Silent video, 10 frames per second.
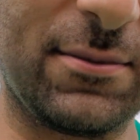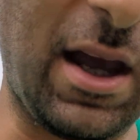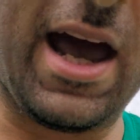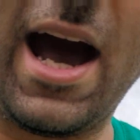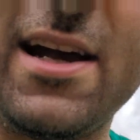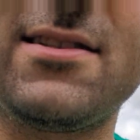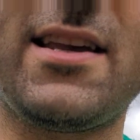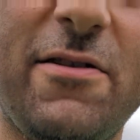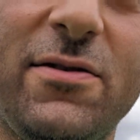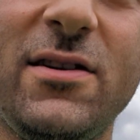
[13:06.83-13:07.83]
it has
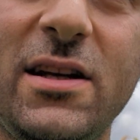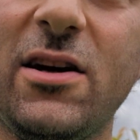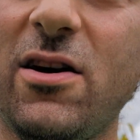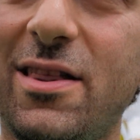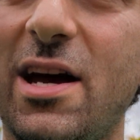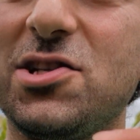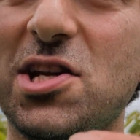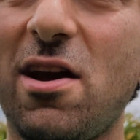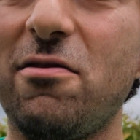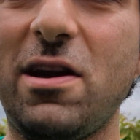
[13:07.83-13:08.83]
definitely got that
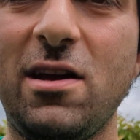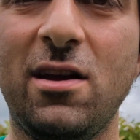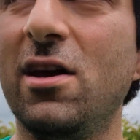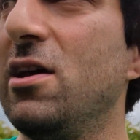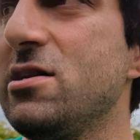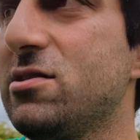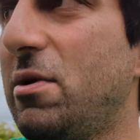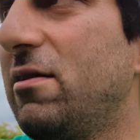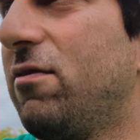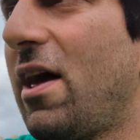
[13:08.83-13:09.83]
cherry
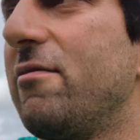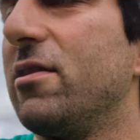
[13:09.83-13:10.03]
sweet flavour